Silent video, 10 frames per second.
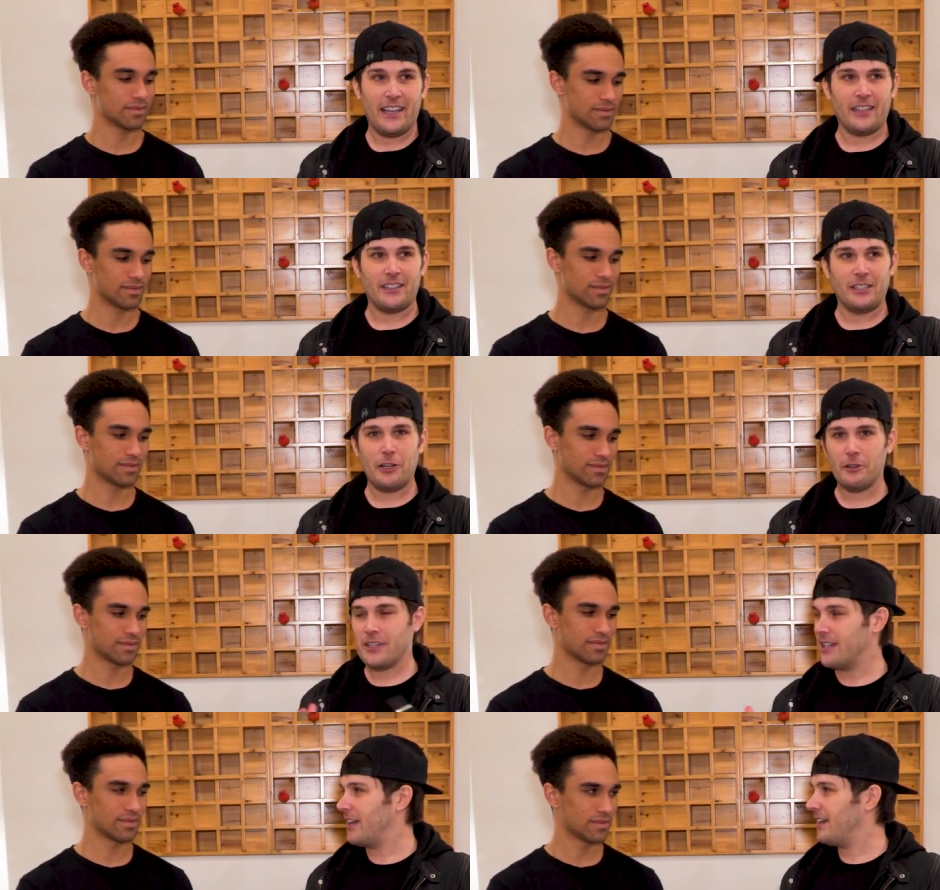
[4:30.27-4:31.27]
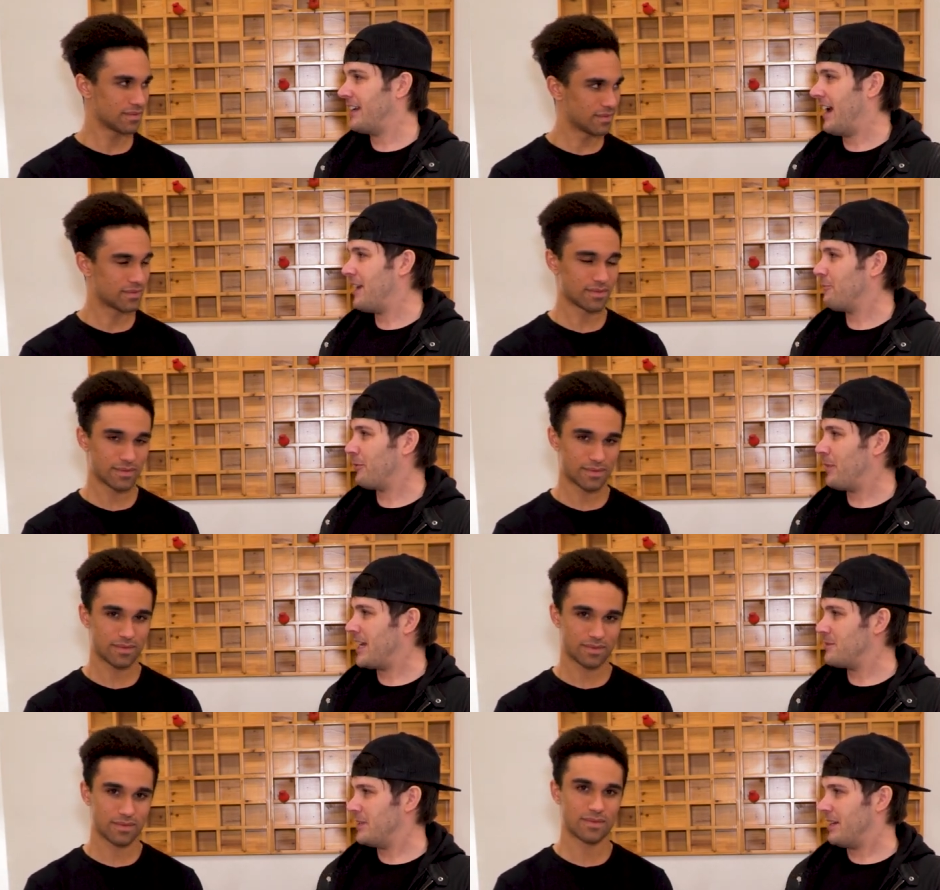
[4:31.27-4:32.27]
Speaker 1: It literally kind of
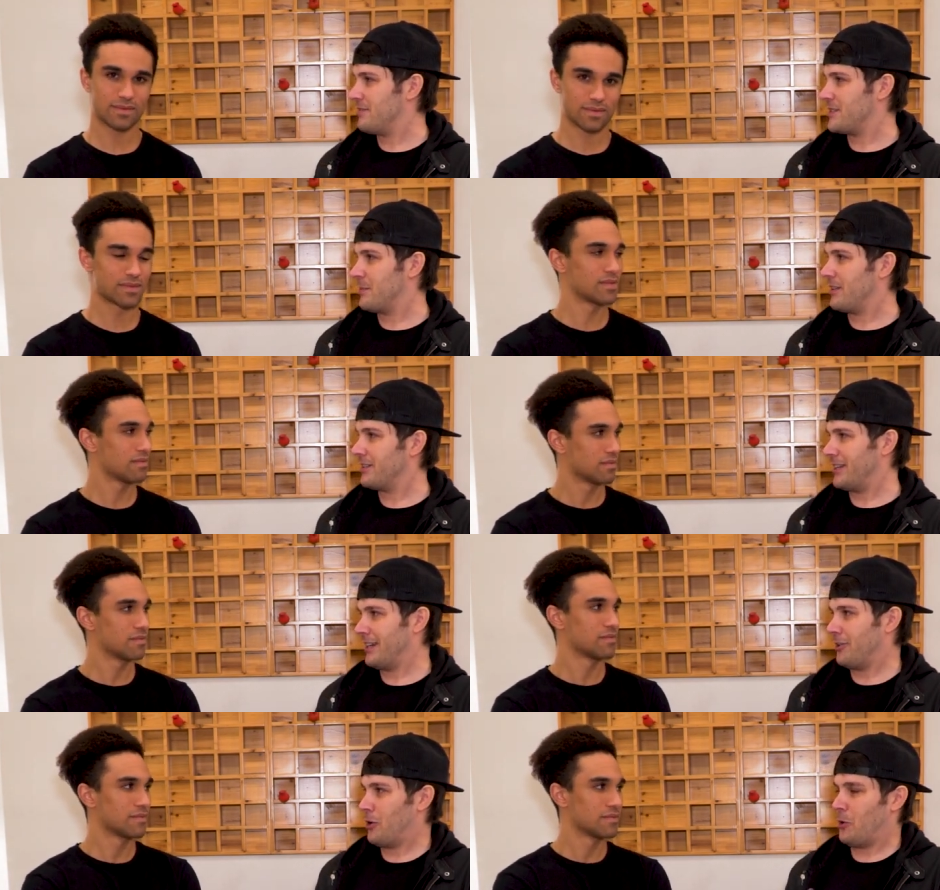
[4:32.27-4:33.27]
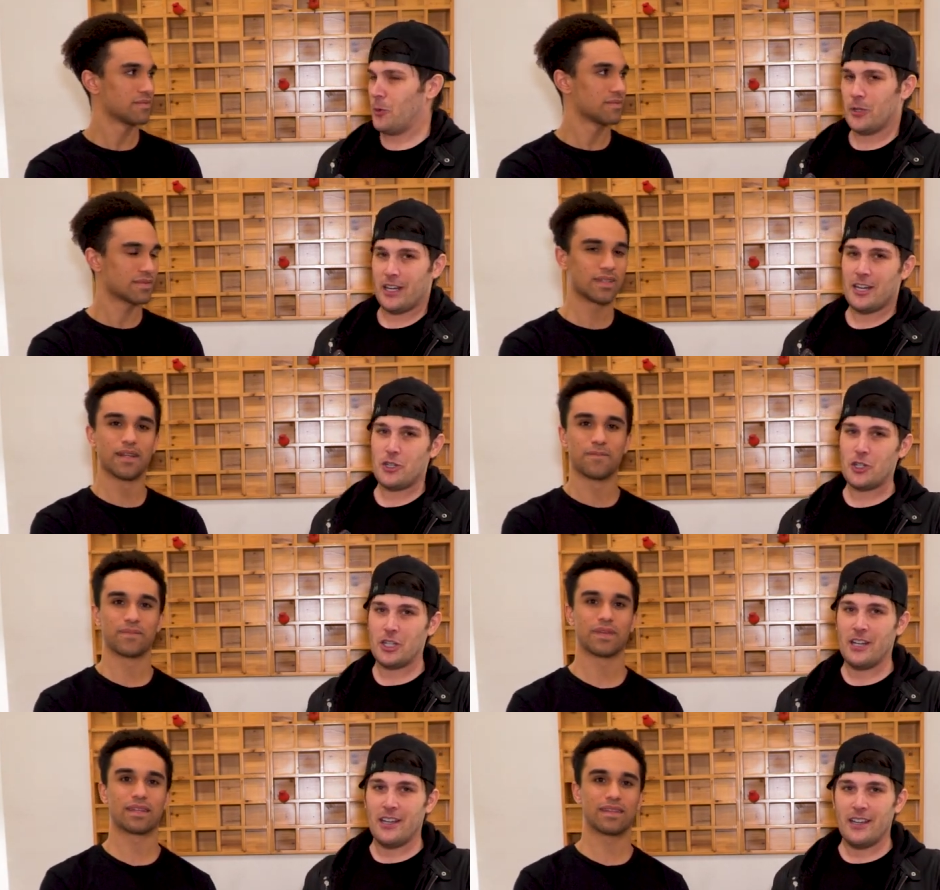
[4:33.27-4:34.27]
reminds me of smelling like gold ish.
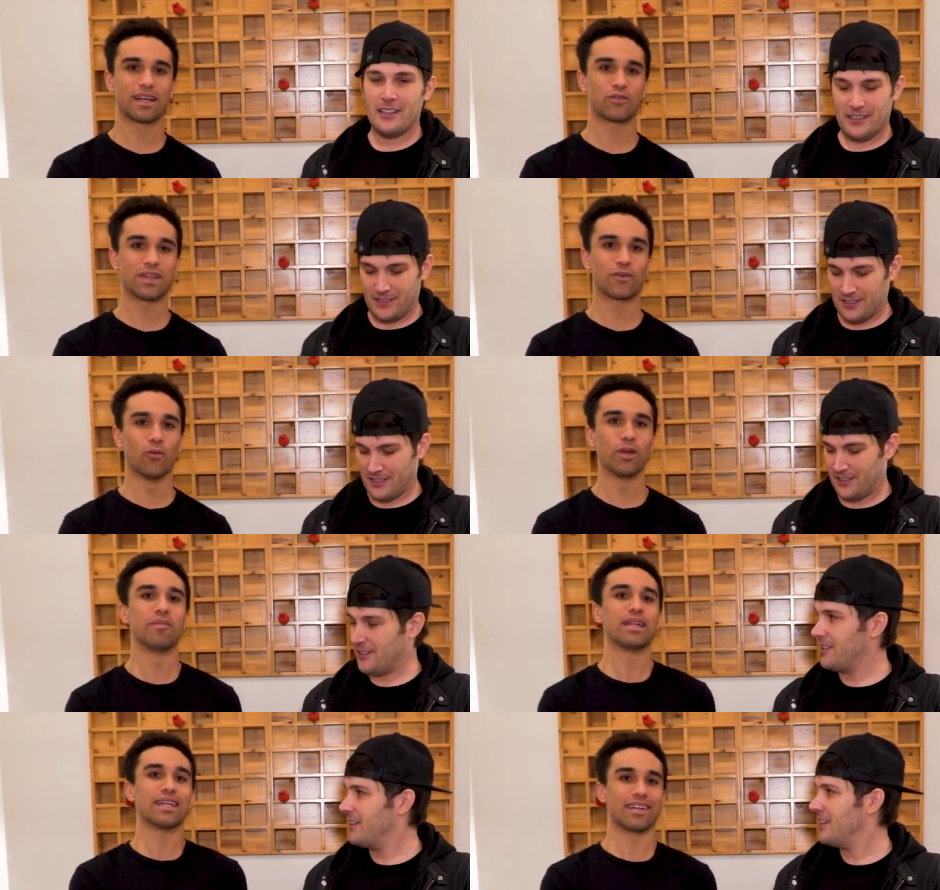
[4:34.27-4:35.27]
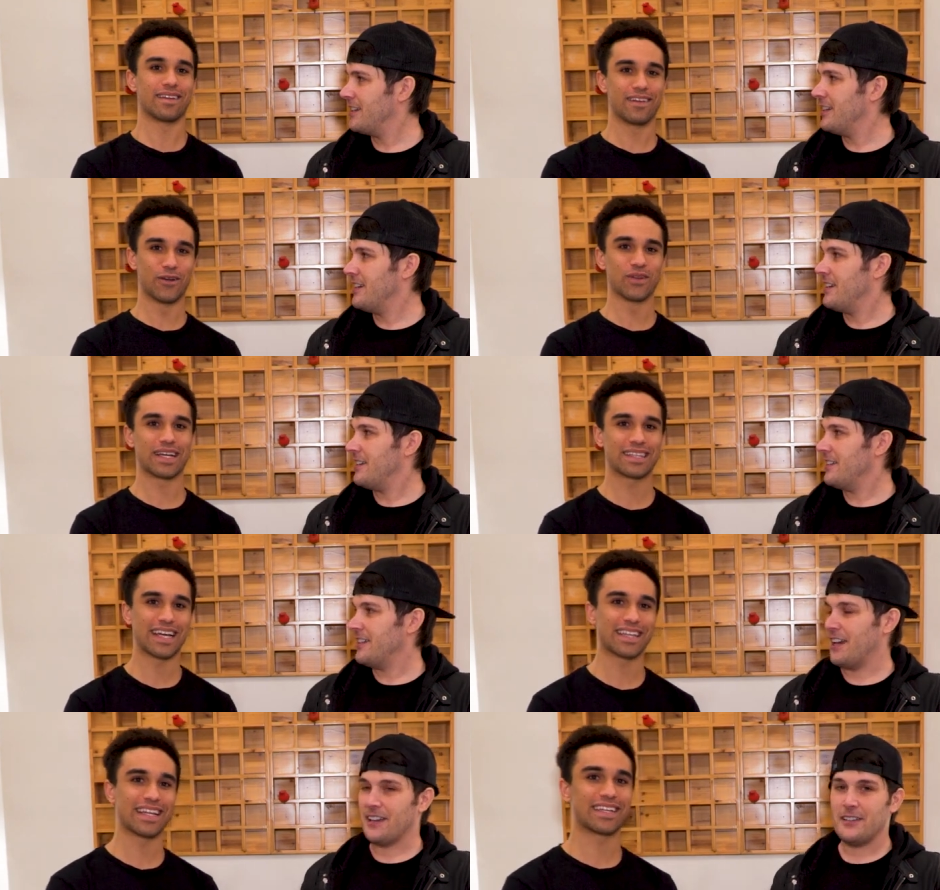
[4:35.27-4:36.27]
Speaker 2: Yeah, like, like think one million, you know, like
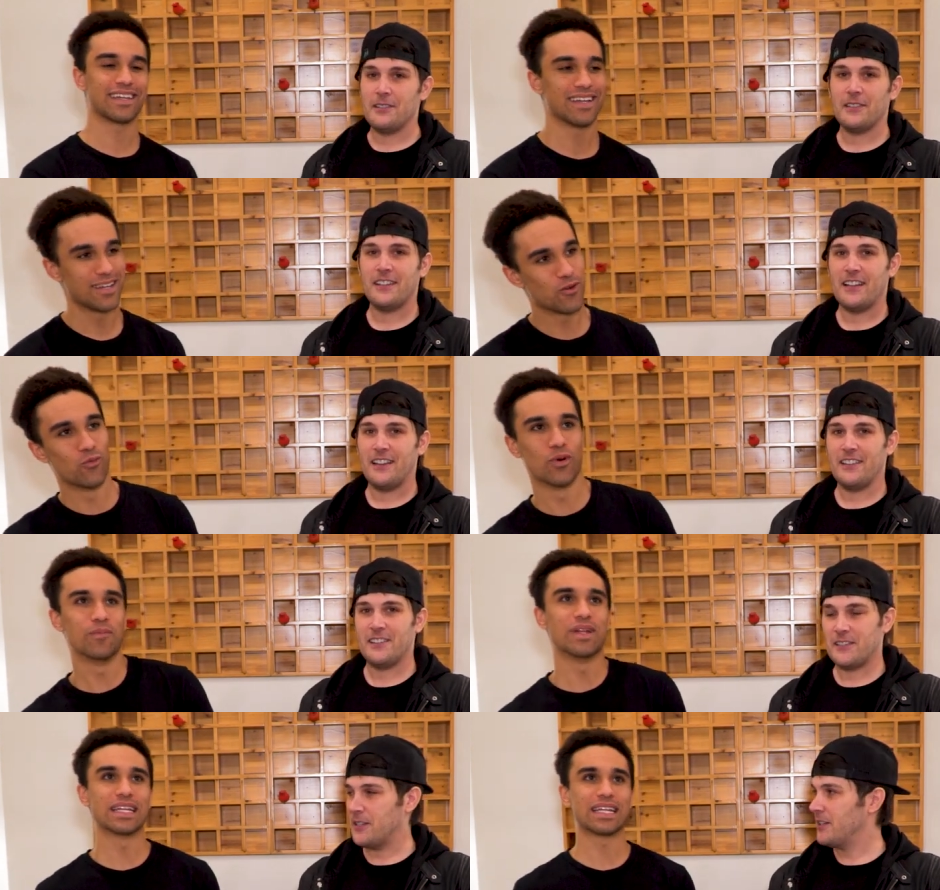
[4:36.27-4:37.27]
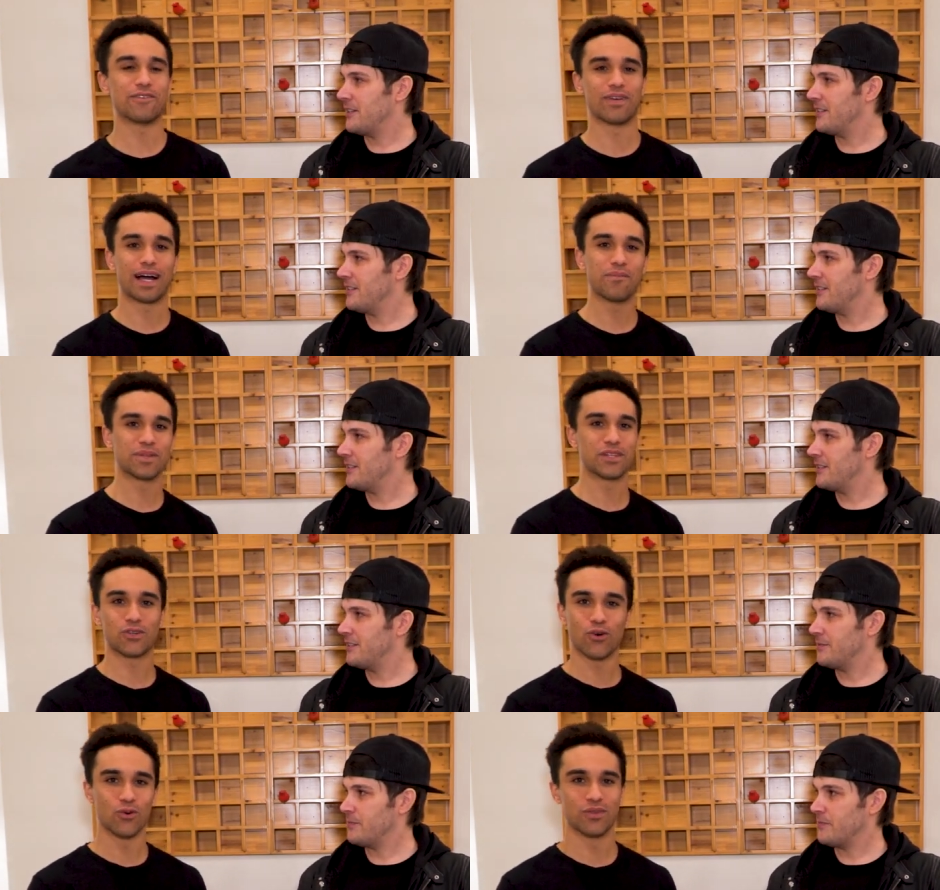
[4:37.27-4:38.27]
that, yeah. like one million vibe, but the
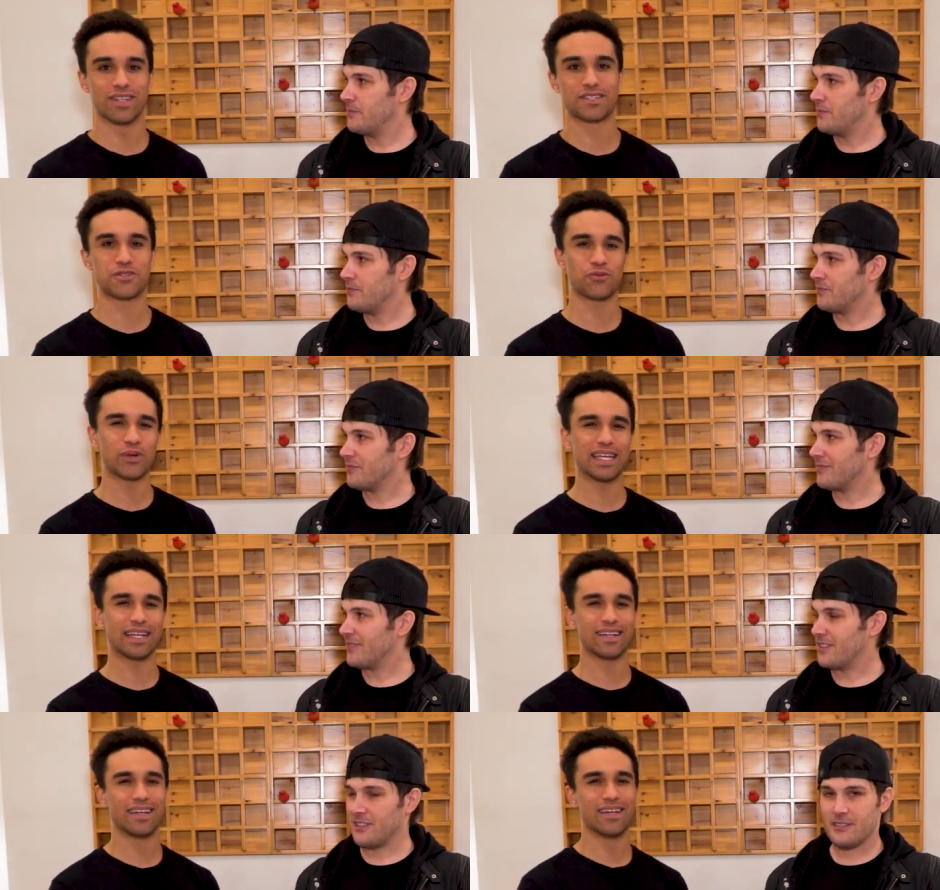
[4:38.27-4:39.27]
gold, the sweet,